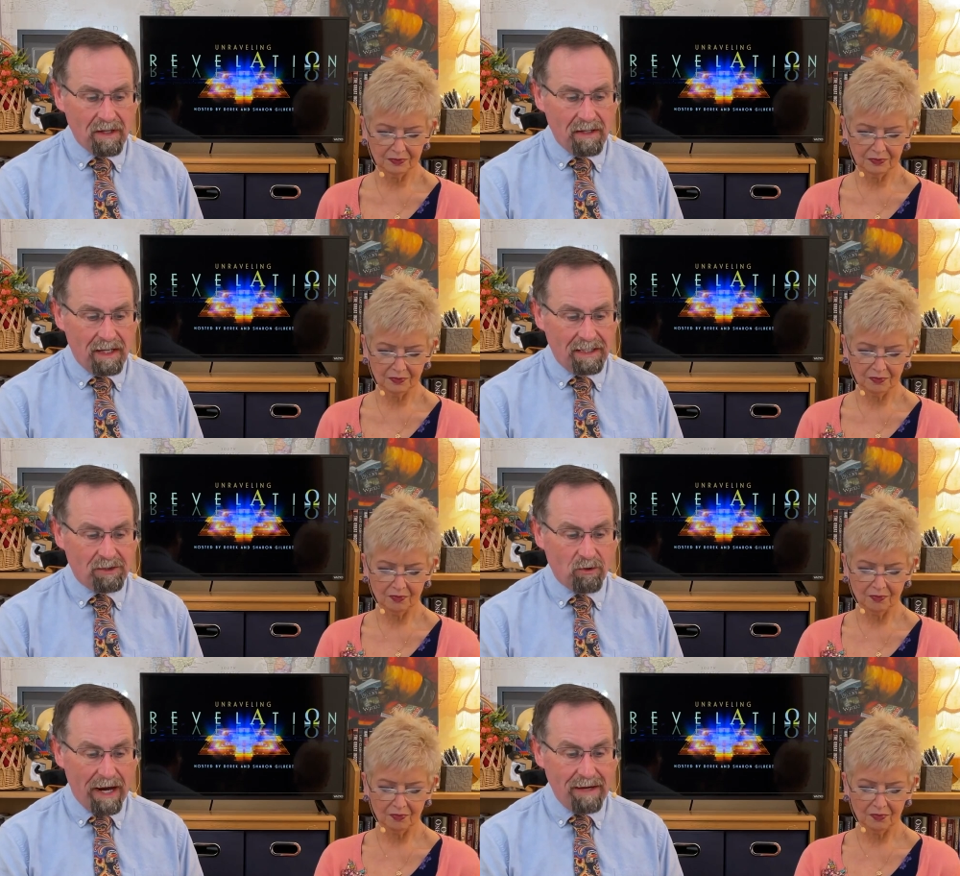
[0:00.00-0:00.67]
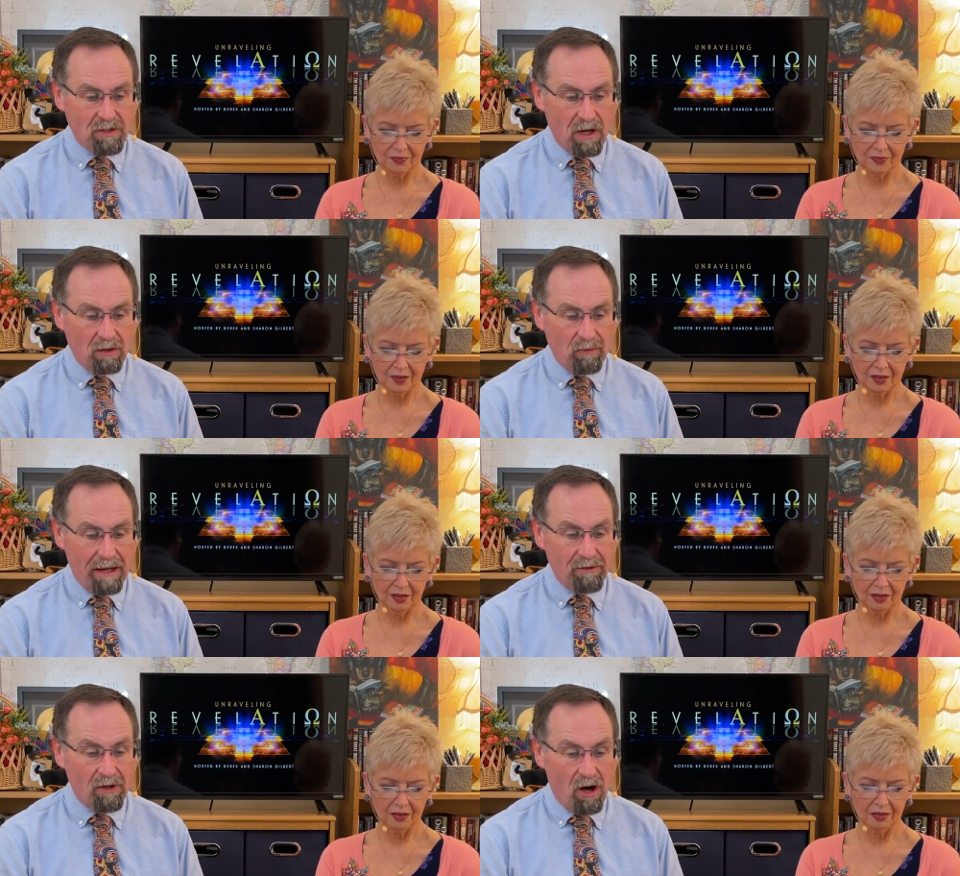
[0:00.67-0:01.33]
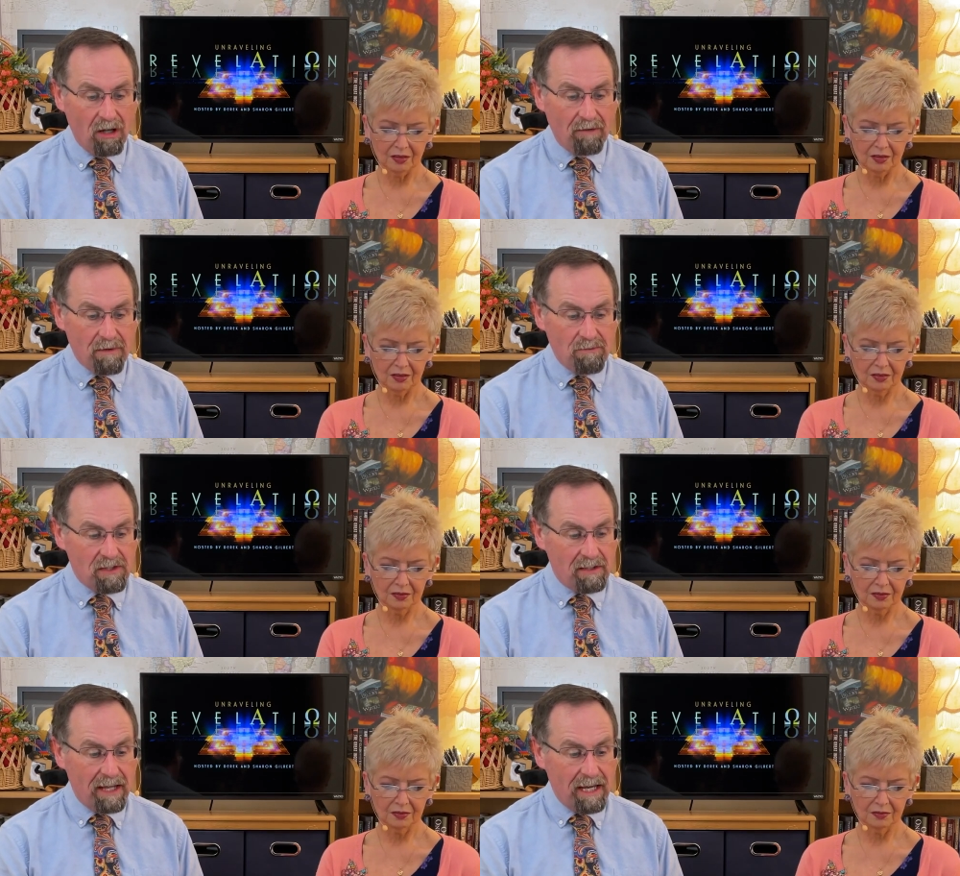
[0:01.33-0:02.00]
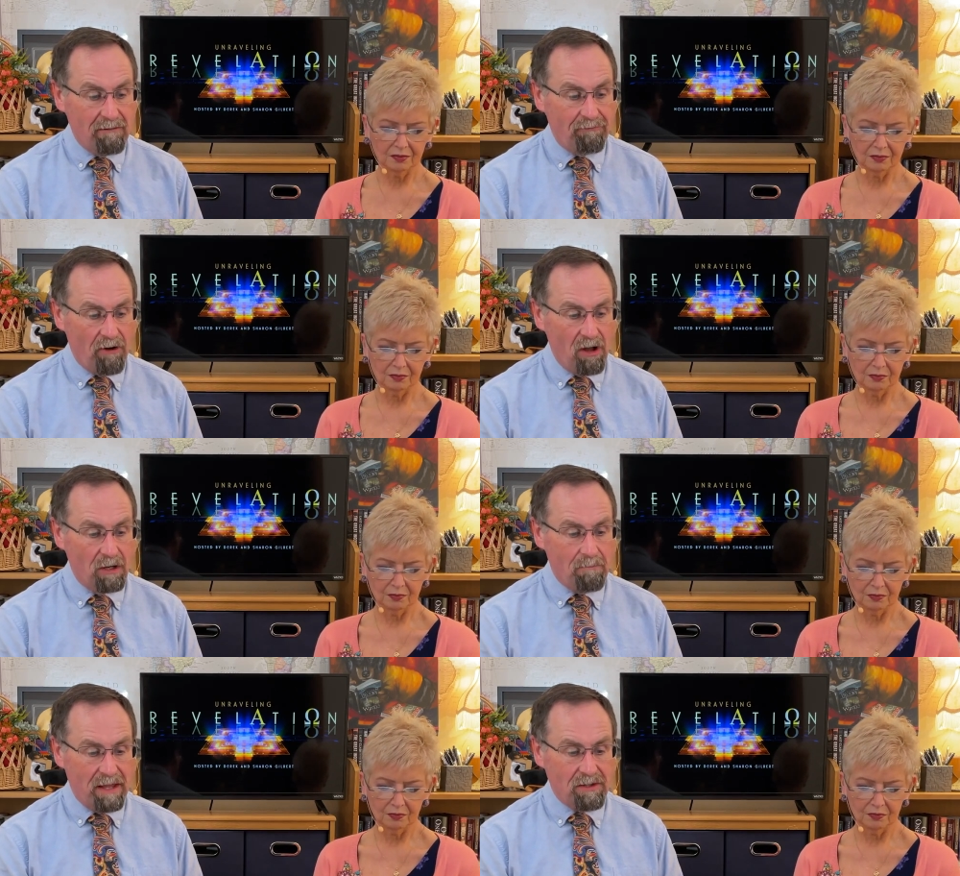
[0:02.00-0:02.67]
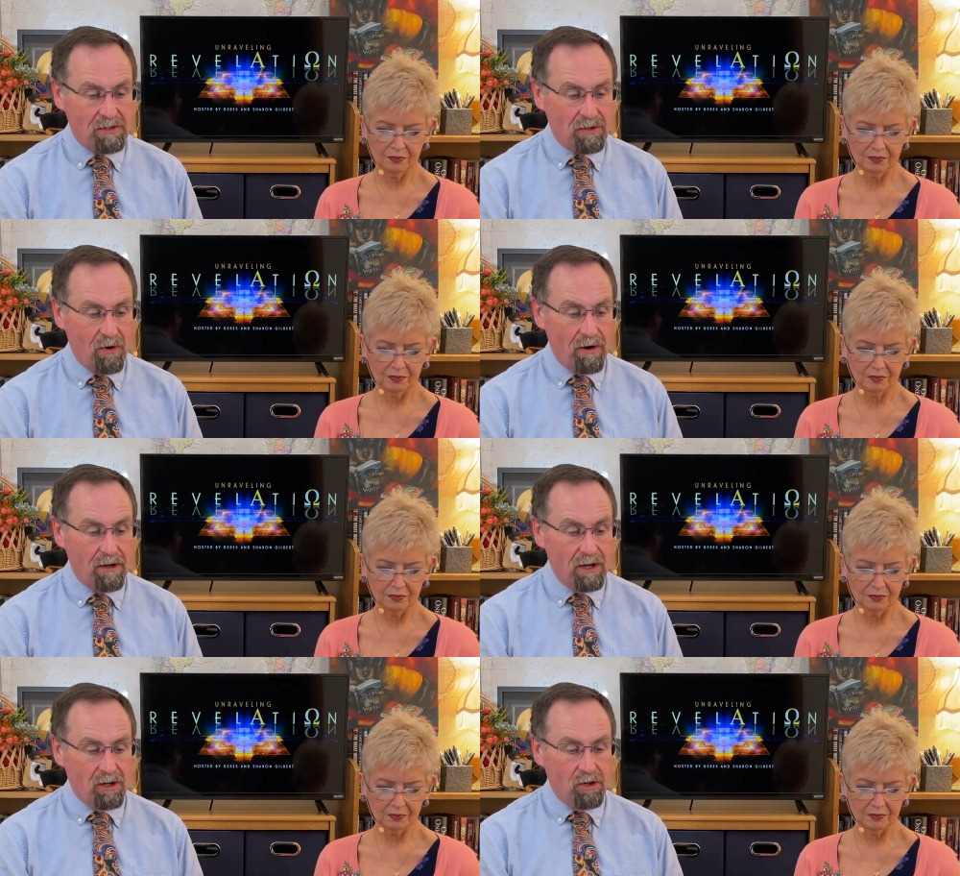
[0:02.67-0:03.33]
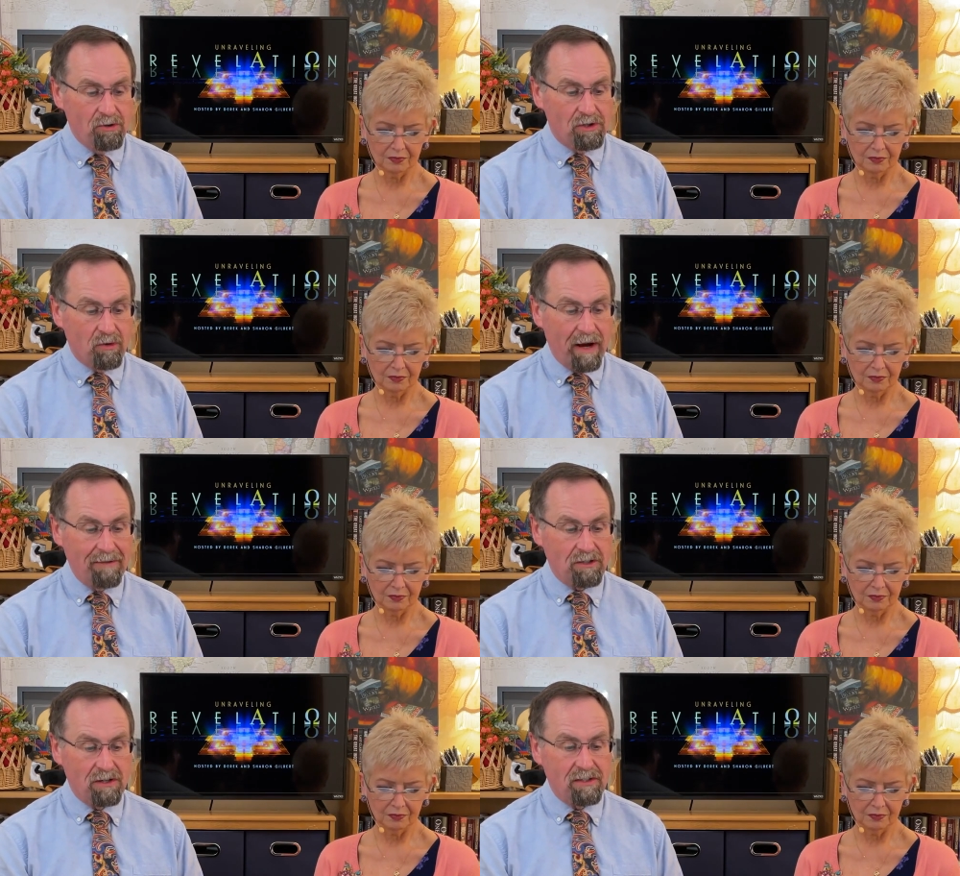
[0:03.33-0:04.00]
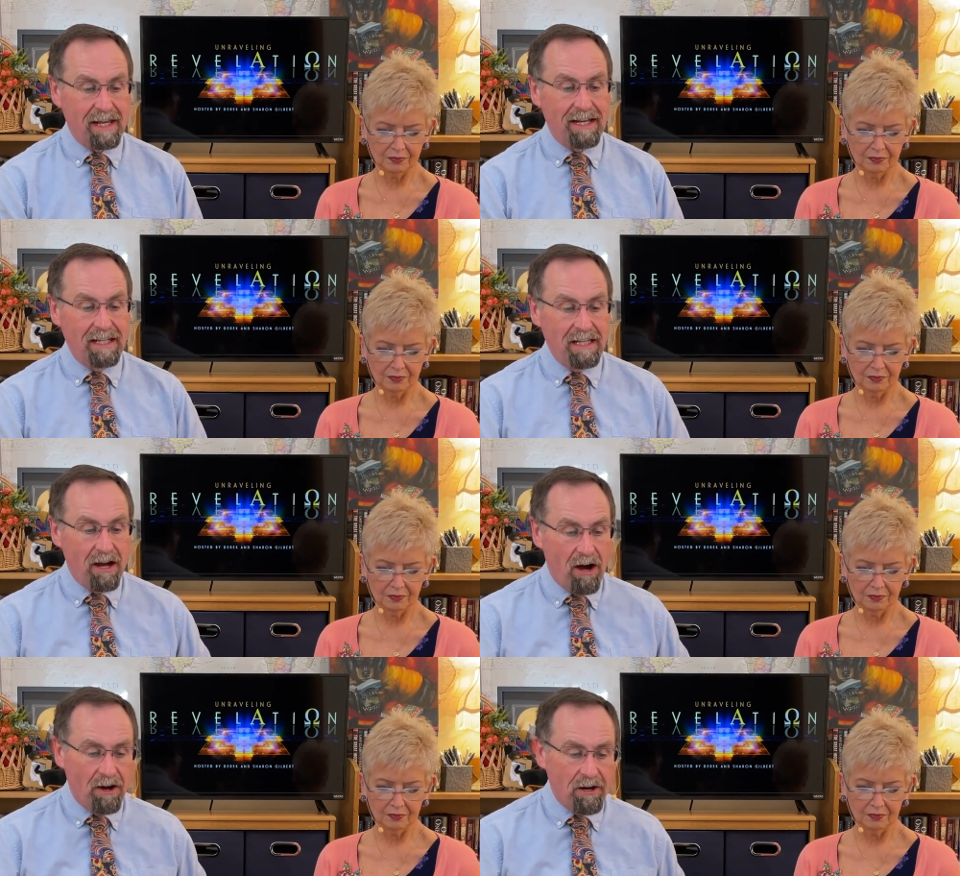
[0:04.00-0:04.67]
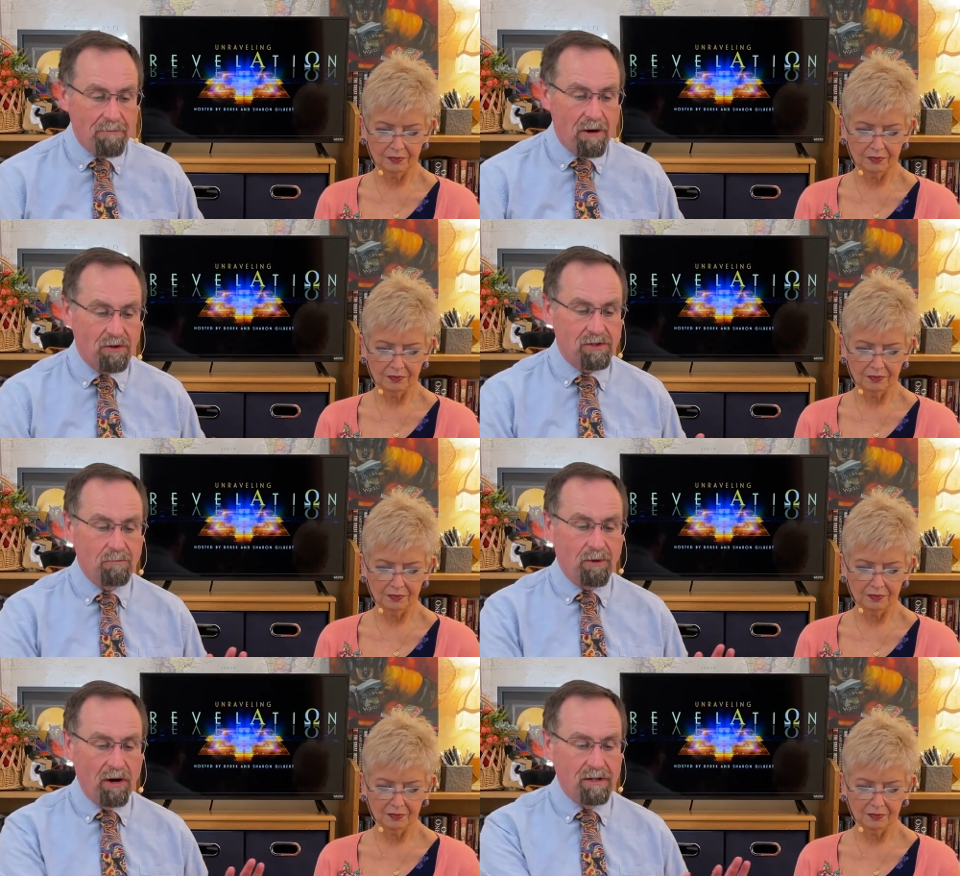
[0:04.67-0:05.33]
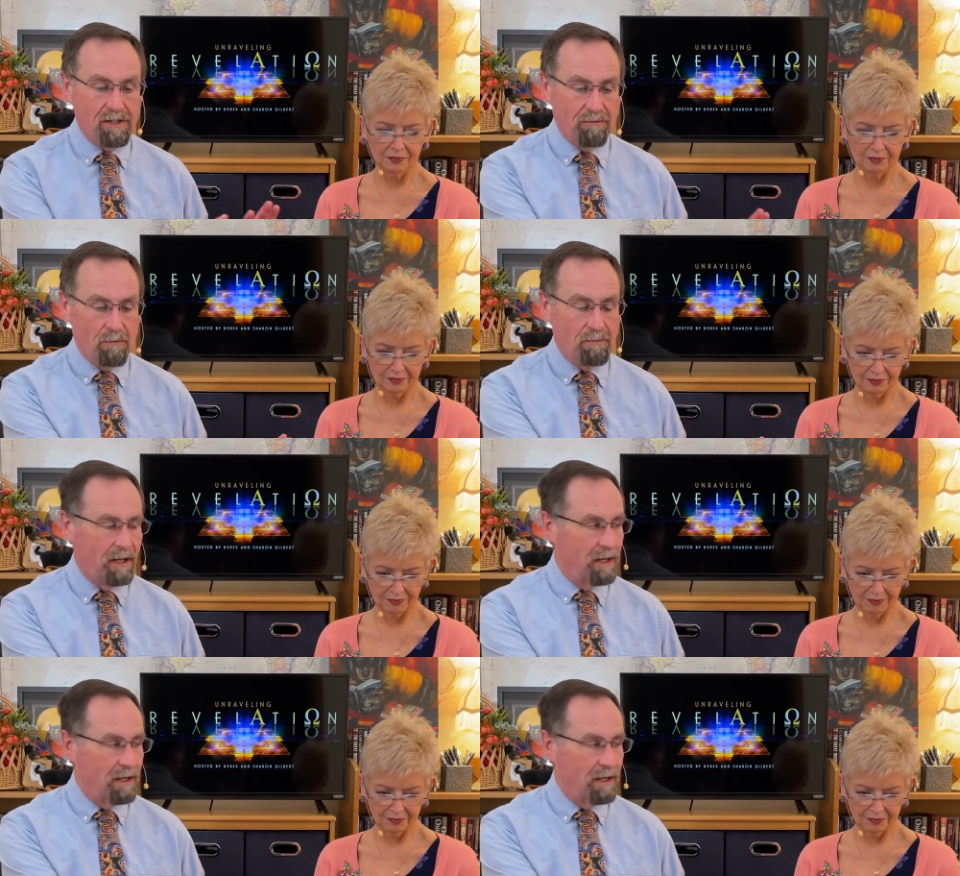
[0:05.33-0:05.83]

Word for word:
Speaker 1: its graves all around it, all of them slain, fallen by the sword, whose graves are set in the uttermost parts of the pit.